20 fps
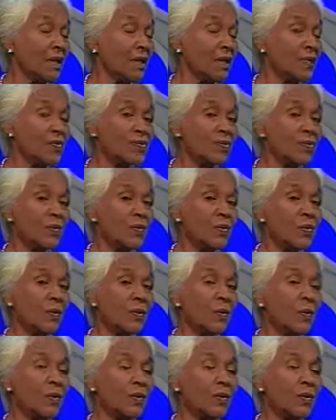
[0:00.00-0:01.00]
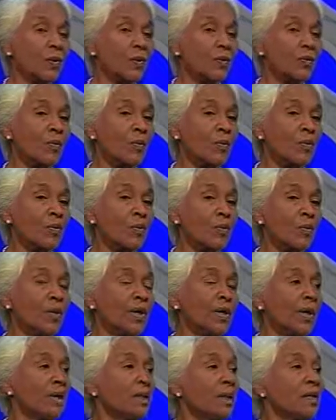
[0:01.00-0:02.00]
So
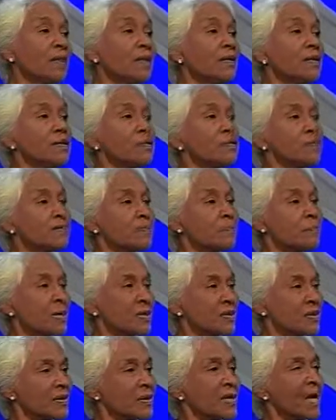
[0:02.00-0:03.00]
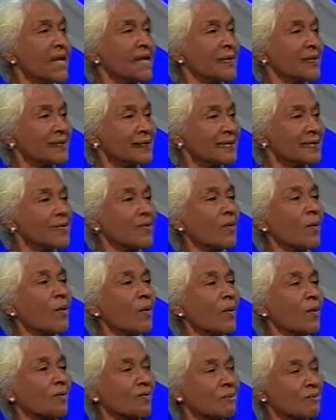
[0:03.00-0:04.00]
we need specialized
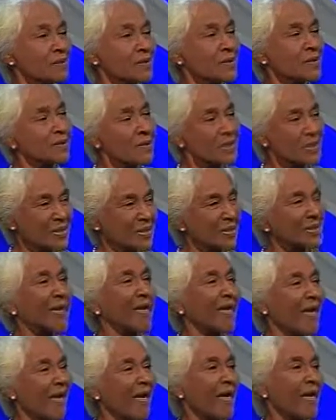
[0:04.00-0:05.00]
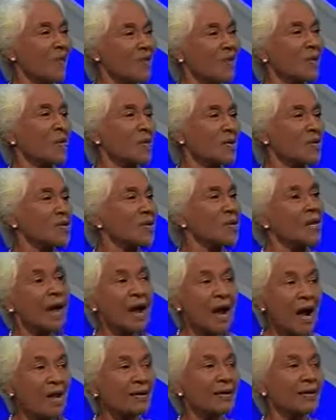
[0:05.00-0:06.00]
or special care, because they
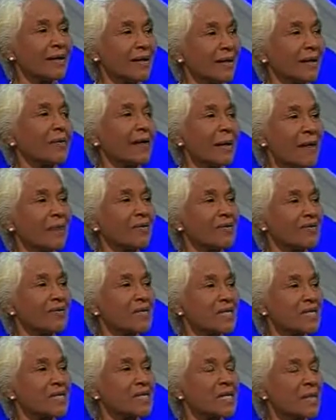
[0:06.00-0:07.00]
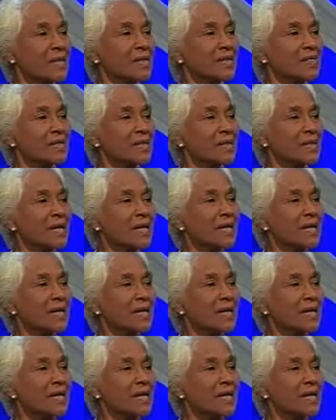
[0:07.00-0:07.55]
can't take care of themselves.